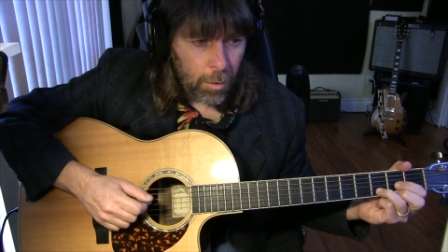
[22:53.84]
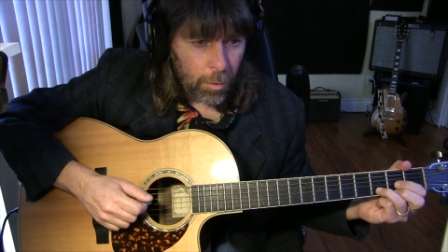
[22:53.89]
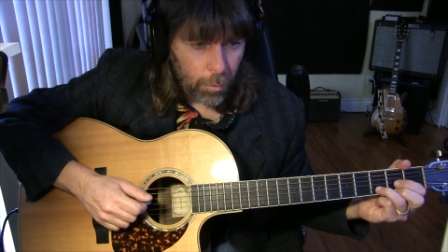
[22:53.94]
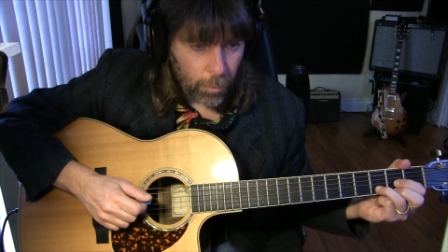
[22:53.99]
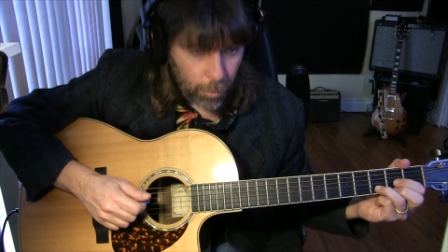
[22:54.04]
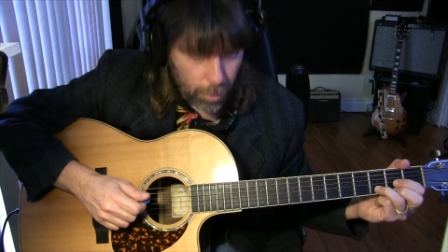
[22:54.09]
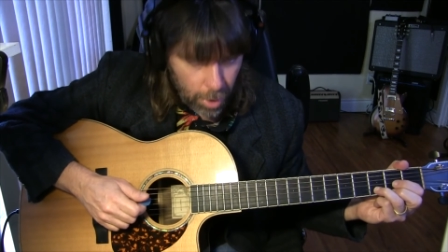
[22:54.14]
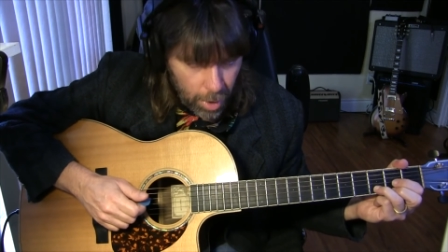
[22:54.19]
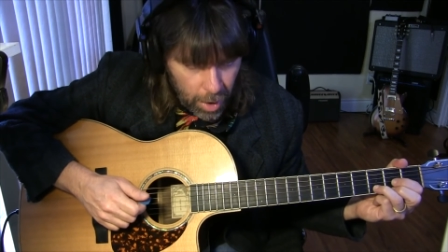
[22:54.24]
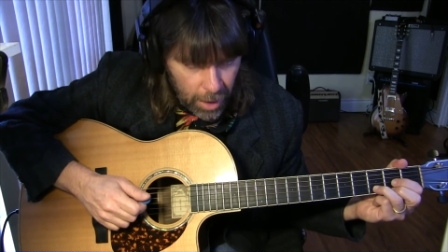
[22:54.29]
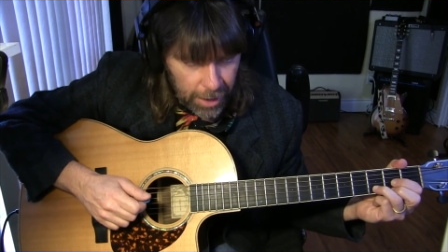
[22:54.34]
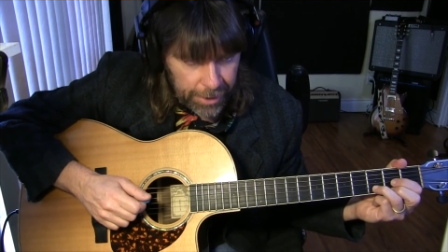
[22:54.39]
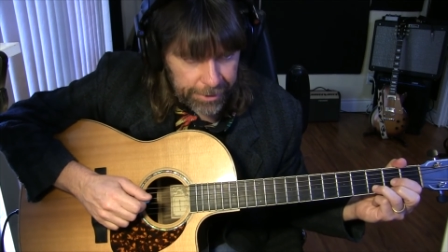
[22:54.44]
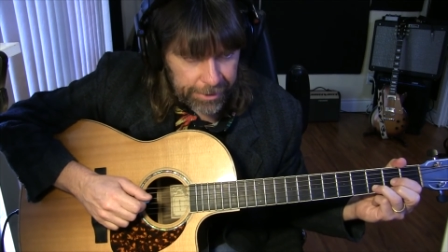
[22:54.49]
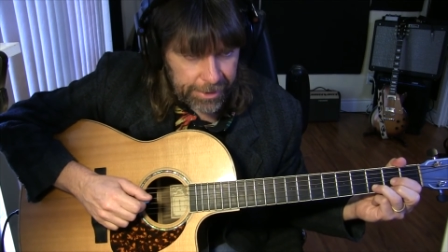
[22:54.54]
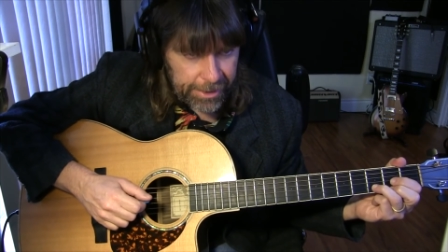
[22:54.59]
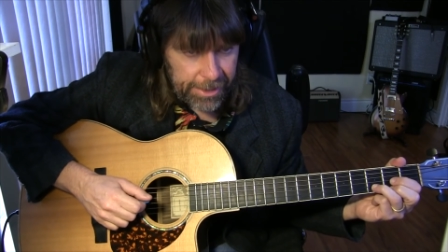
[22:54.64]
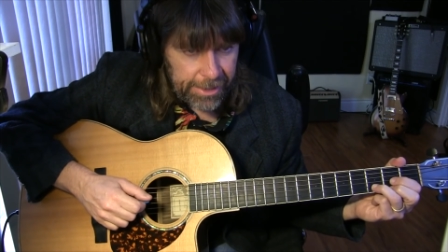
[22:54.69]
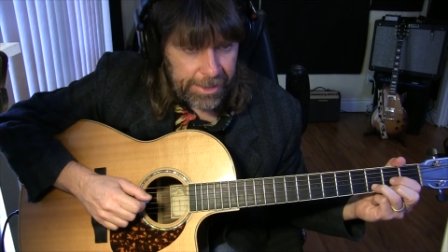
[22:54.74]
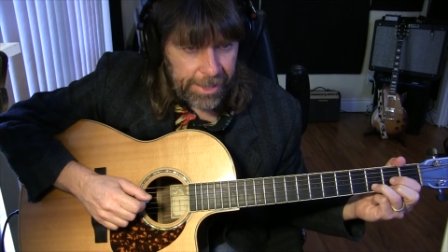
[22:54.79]

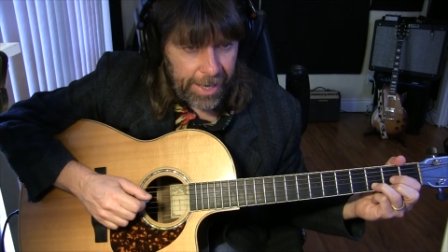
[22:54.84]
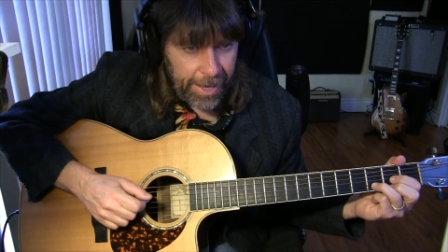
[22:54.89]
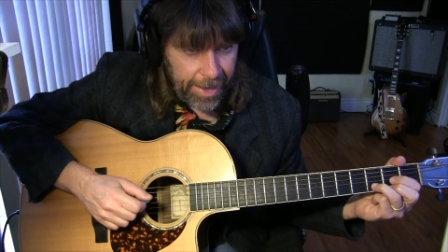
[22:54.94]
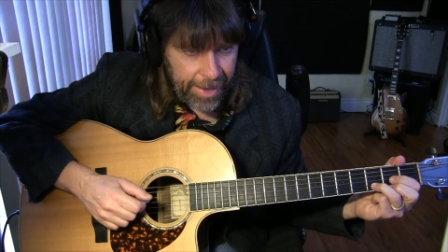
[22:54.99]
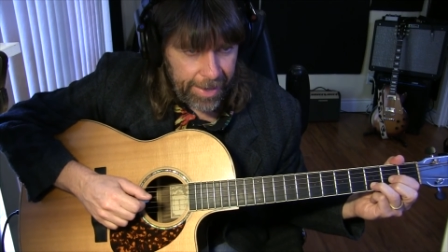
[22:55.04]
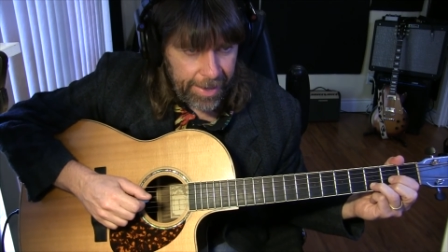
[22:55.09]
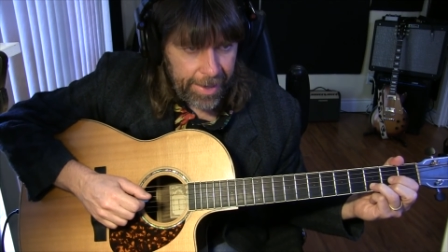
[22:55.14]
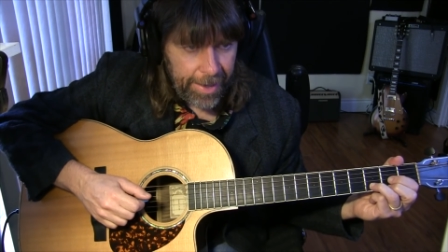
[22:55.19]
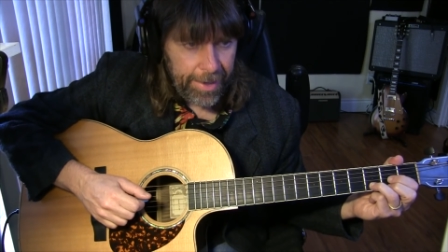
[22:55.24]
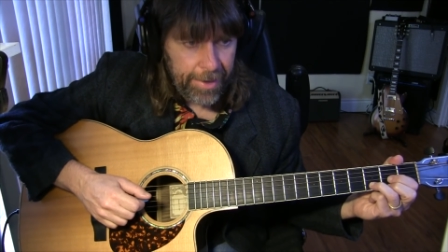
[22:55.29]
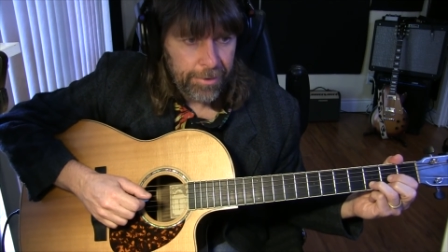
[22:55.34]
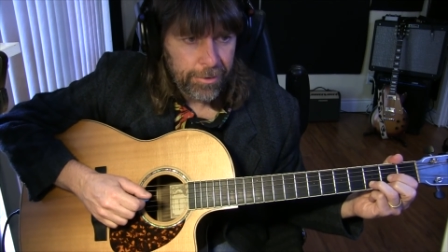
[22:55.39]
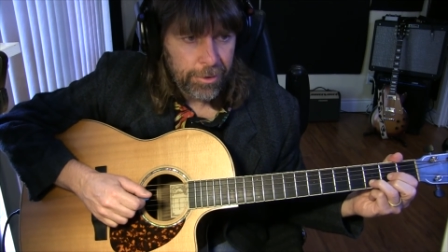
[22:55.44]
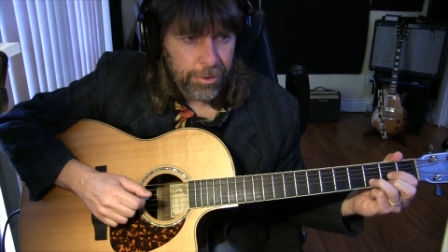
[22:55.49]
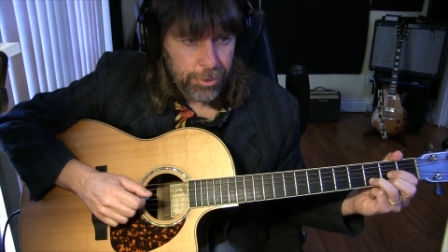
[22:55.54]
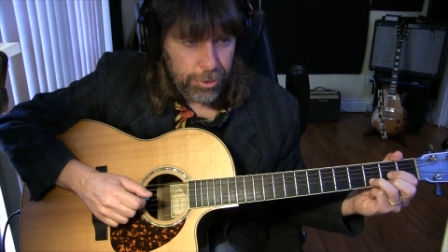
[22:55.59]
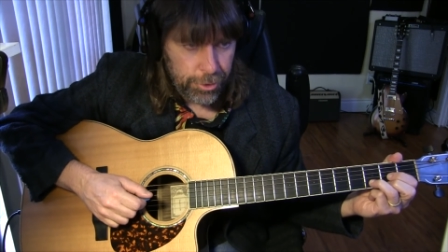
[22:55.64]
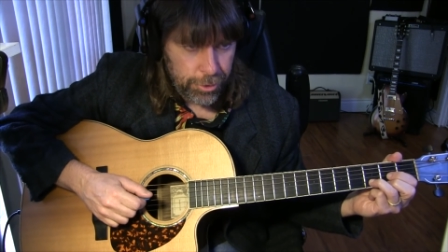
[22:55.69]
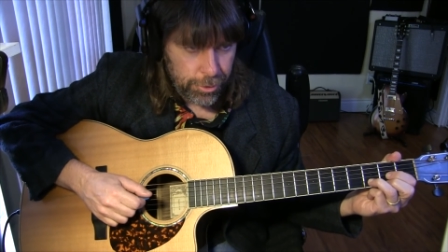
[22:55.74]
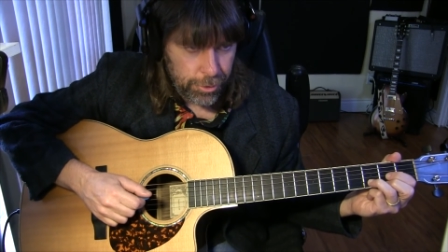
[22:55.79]
1, E and a
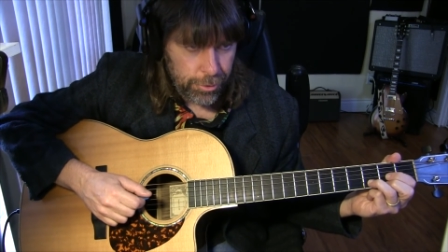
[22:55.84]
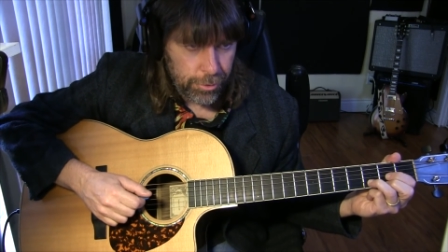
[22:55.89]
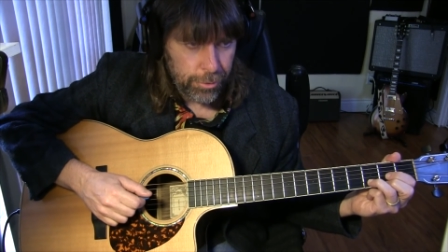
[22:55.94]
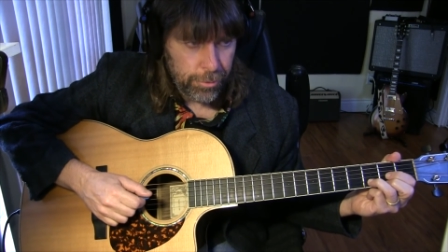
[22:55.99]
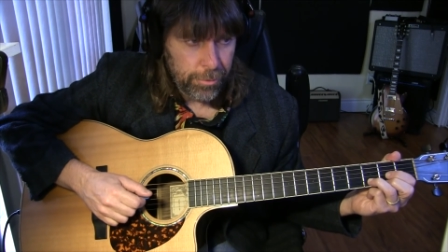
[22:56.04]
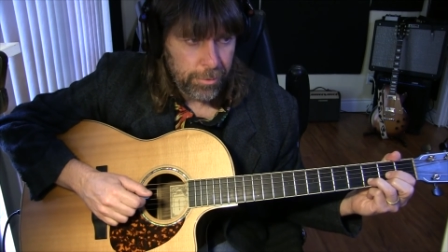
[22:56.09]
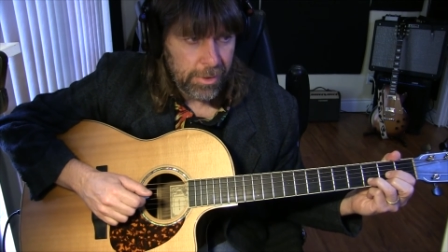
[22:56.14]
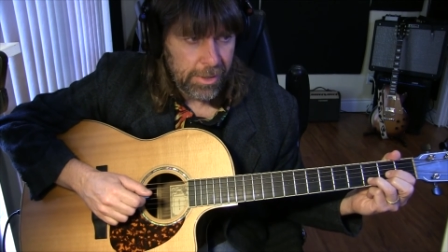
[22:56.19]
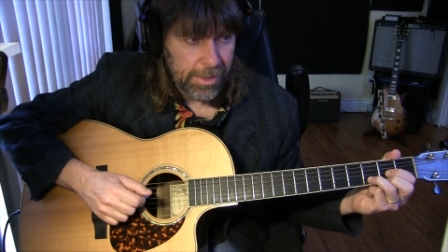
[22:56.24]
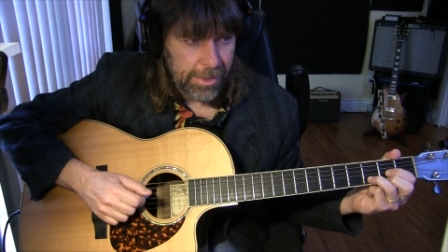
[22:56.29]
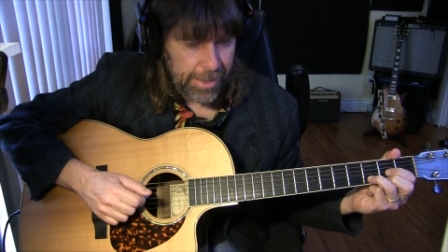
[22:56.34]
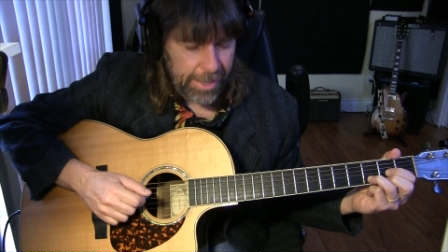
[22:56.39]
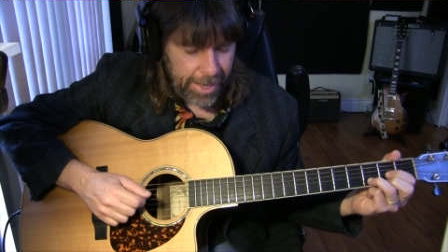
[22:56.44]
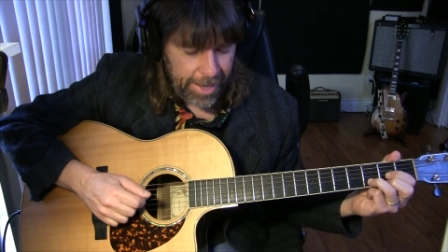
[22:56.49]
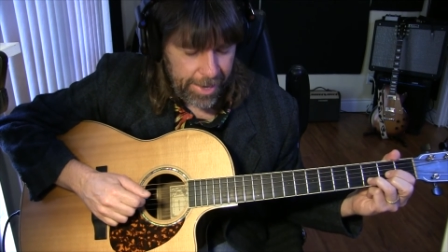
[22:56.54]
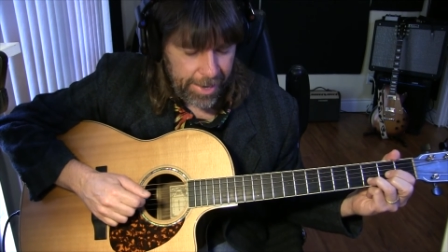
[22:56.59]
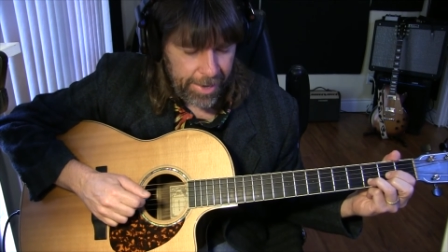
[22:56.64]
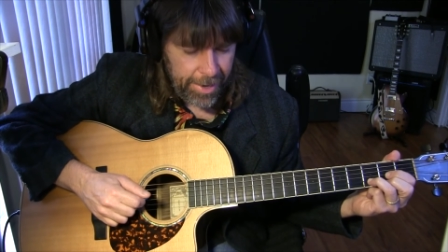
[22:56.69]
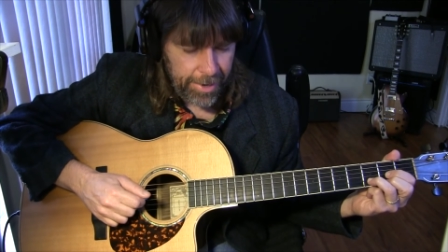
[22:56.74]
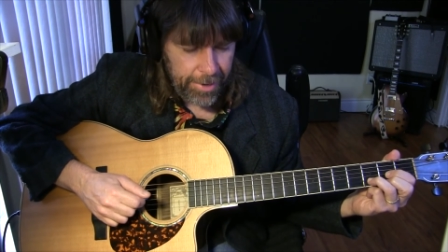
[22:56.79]
2, E
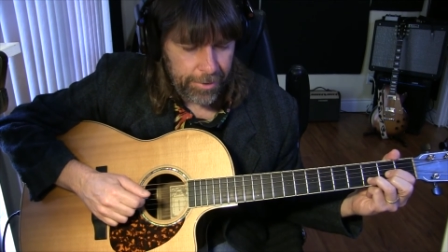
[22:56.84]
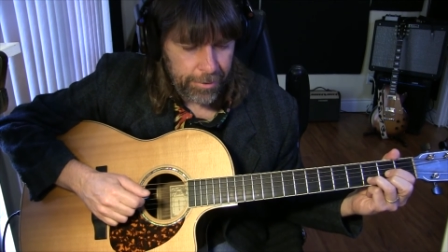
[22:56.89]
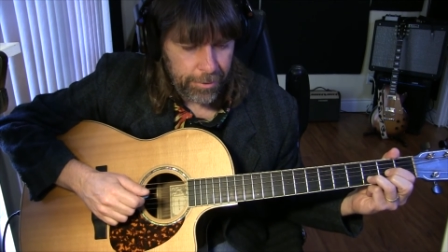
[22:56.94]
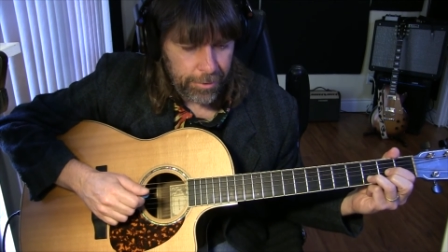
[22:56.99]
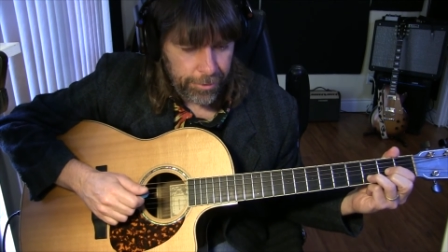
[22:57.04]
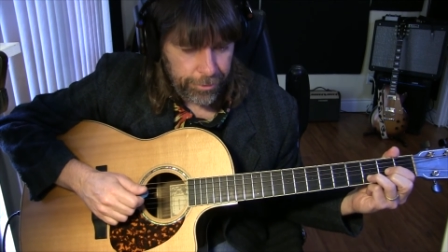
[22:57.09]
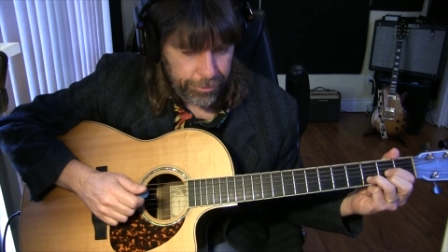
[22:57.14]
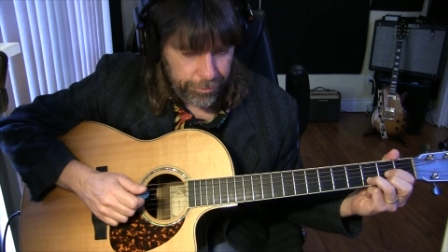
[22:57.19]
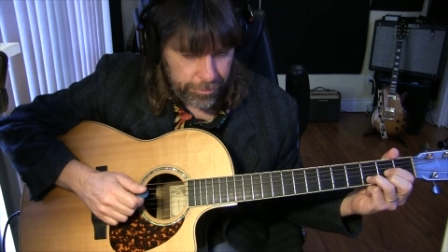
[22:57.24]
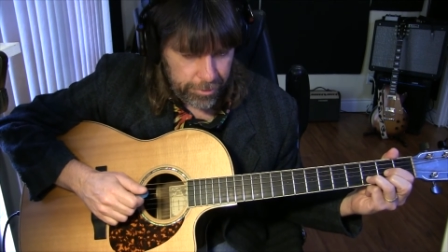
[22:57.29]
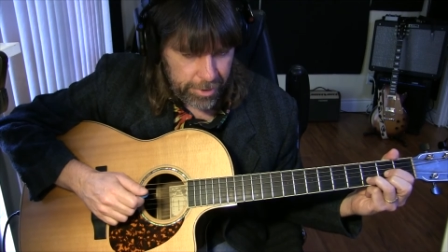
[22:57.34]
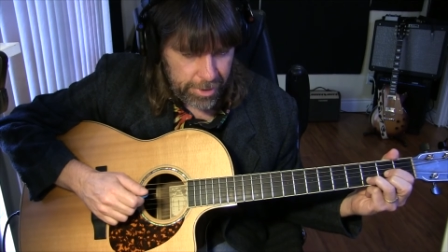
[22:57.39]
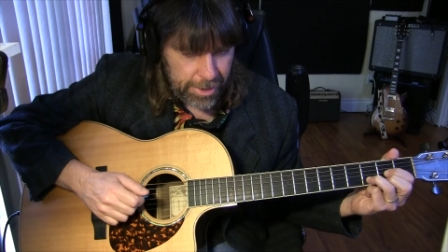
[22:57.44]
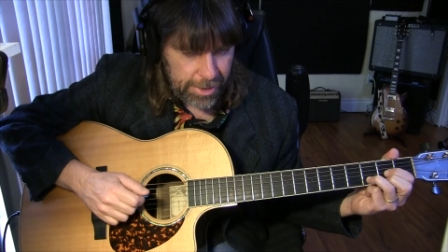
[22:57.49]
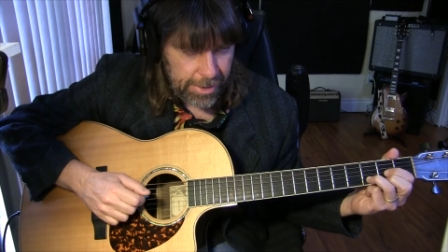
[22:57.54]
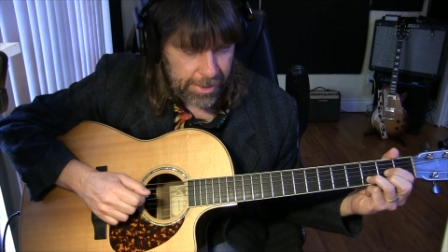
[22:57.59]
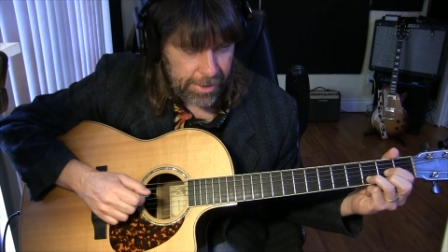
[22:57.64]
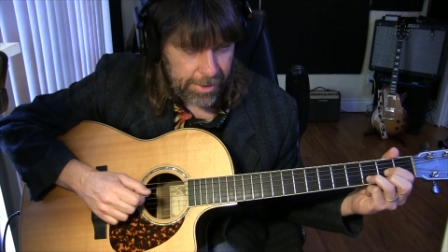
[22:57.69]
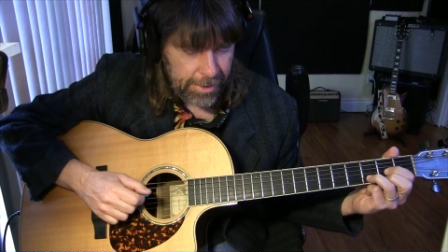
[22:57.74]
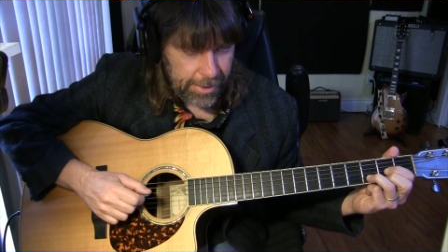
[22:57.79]
and a
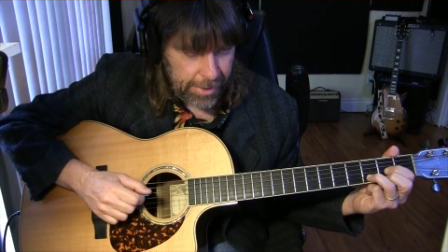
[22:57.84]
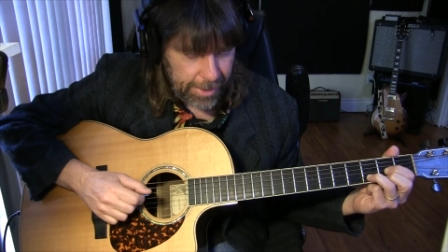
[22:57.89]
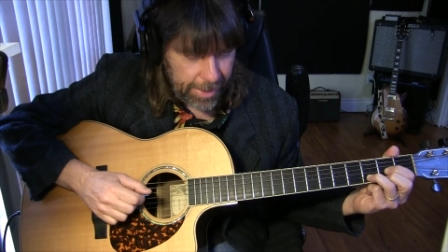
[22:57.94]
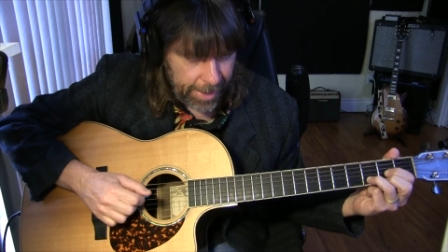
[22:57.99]
3, E